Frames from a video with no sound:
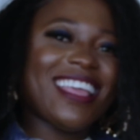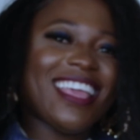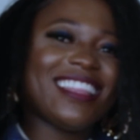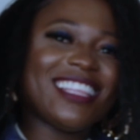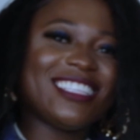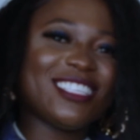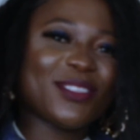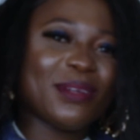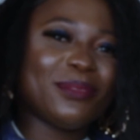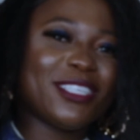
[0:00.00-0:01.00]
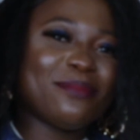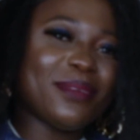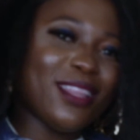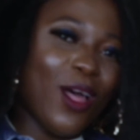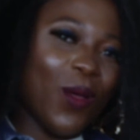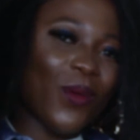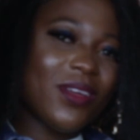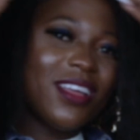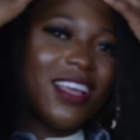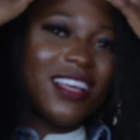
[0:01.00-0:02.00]
in the description below.
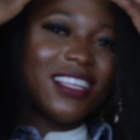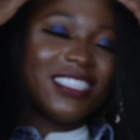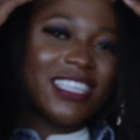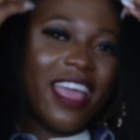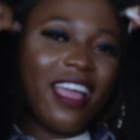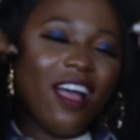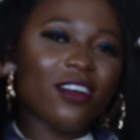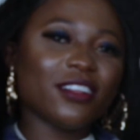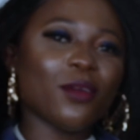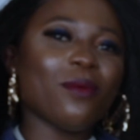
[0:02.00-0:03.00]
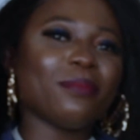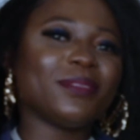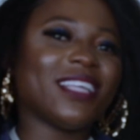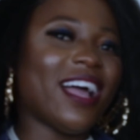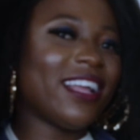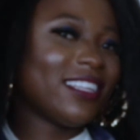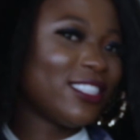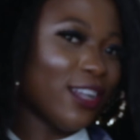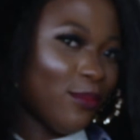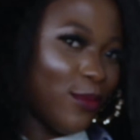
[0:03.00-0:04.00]
Check out her website and
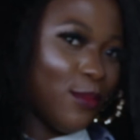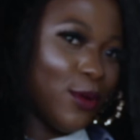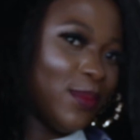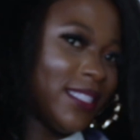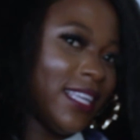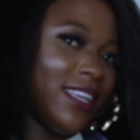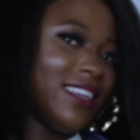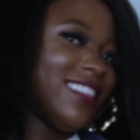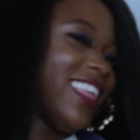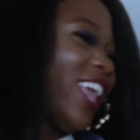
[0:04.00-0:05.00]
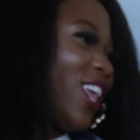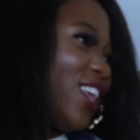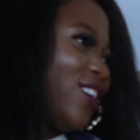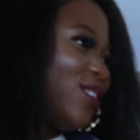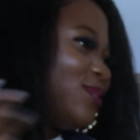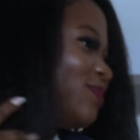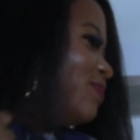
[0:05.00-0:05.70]
shop from her boutique. Thank you.